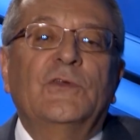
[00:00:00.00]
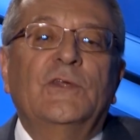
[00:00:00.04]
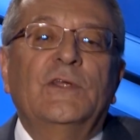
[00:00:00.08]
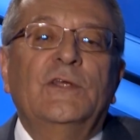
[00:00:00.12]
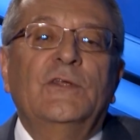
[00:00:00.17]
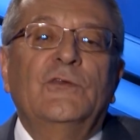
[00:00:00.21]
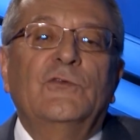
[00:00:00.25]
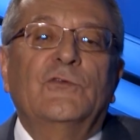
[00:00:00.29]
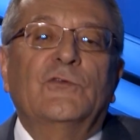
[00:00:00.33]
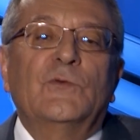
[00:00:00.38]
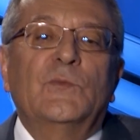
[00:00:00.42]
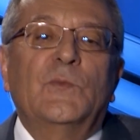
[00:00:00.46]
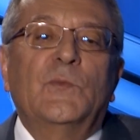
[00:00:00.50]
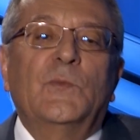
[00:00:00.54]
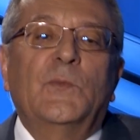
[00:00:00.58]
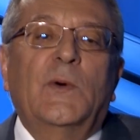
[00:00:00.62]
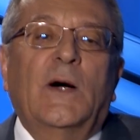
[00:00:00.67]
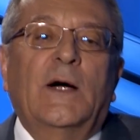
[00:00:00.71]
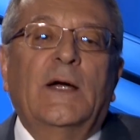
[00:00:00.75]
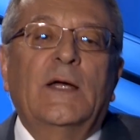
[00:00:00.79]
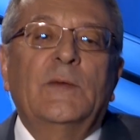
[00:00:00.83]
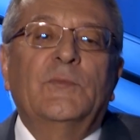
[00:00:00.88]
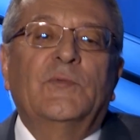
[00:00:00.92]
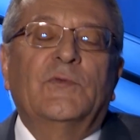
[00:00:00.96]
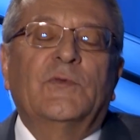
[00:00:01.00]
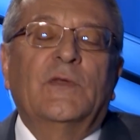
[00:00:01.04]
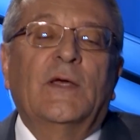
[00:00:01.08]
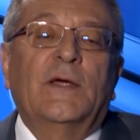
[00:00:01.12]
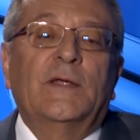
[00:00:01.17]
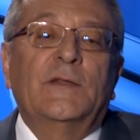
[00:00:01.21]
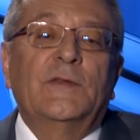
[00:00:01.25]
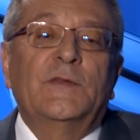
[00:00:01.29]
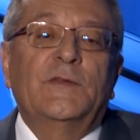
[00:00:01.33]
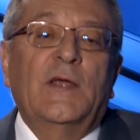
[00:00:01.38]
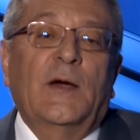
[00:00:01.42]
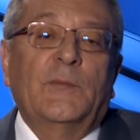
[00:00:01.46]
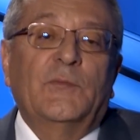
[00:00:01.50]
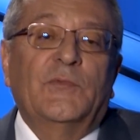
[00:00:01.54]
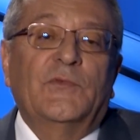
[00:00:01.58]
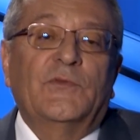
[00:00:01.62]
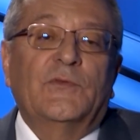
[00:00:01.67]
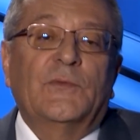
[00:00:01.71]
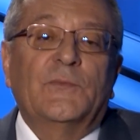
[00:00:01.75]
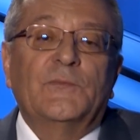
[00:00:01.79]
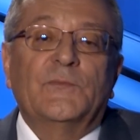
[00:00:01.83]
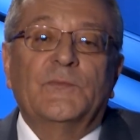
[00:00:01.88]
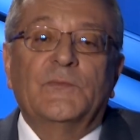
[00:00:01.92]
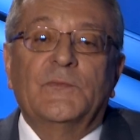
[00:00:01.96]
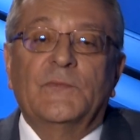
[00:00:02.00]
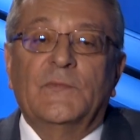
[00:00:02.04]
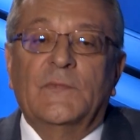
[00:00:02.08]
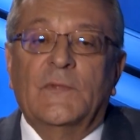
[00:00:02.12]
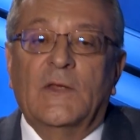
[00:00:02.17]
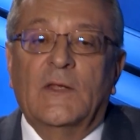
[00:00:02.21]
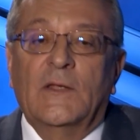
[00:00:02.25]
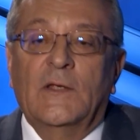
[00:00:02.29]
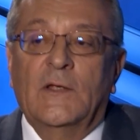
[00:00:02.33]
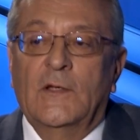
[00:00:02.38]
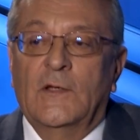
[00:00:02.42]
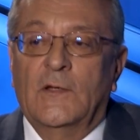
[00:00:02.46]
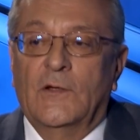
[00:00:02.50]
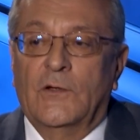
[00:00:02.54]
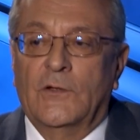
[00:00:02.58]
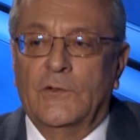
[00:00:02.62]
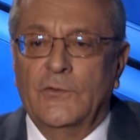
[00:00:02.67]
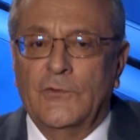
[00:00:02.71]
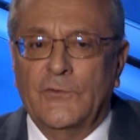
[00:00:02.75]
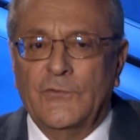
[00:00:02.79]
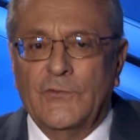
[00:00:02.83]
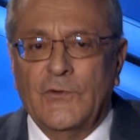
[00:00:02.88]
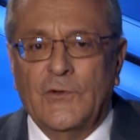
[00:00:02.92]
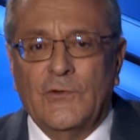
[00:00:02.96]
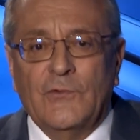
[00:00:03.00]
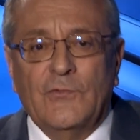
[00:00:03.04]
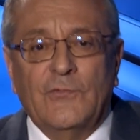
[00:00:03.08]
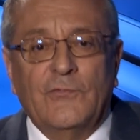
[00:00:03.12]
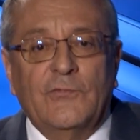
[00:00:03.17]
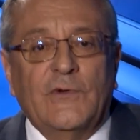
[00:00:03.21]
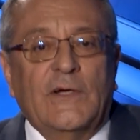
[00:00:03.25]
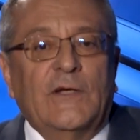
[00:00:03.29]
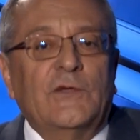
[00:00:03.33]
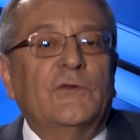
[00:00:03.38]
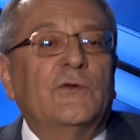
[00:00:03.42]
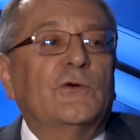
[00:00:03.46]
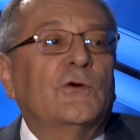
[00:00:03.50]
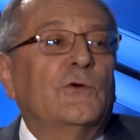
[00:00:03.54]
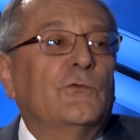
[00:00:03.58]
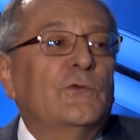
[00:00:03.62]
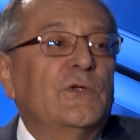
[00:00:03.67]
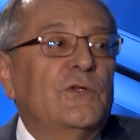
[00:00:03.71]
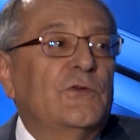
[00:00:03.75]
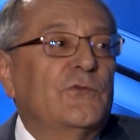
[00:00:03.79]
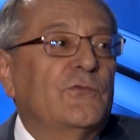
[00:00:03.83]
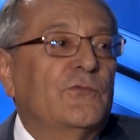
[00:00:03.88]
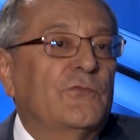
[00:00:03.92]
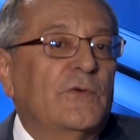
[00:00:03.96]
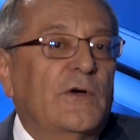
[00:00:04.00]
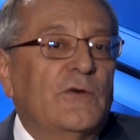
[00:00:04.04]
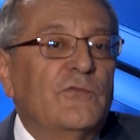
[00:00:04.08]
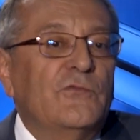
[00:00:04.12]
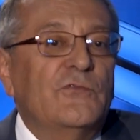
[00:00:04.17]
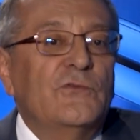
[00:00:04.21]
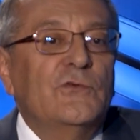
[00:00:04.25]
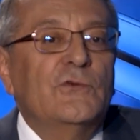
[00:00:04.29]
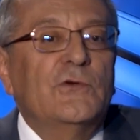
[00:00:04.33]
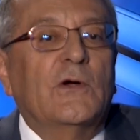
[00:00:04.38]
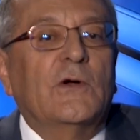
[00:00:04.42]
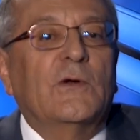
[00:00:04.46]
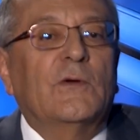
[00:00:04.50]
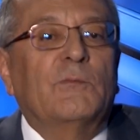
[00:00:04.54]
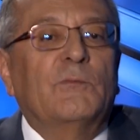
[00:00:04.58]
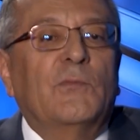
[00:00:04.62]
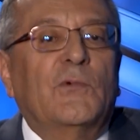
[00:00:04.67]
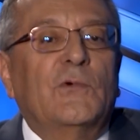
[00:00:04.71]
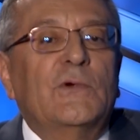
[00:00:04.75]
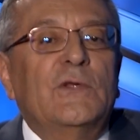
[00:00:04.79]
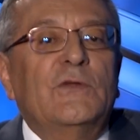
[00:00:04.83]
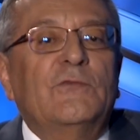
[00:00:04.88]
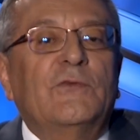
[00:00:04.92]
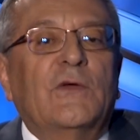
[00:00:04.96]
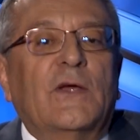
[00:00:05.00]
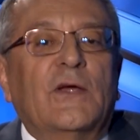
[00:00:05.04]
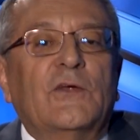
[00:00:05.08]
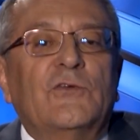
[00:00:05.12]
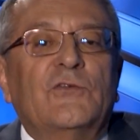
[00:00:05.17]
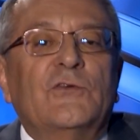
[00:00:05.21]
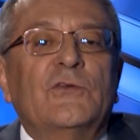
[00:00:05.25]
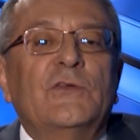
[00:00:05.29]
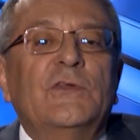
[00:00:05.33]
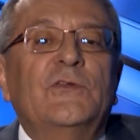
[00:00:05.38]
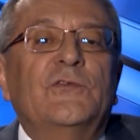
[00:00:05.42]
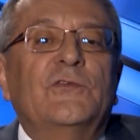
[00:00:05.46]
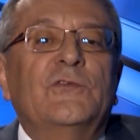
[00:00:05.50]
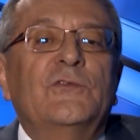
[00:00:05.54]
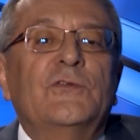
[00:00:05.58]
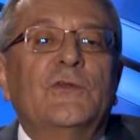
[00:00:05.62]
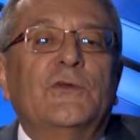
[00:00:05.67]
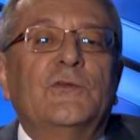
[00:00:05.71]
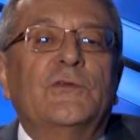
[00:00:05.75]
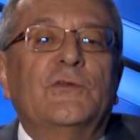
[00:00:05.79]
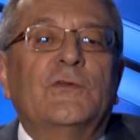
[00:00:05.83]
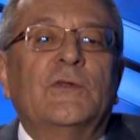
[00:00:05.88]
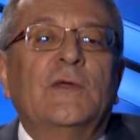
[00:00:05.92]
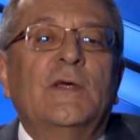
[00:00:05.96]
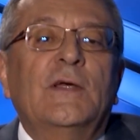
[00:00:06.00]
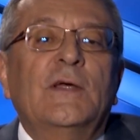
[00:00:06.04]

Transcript: in the pipes and taps. Another factor which favors proliferation is not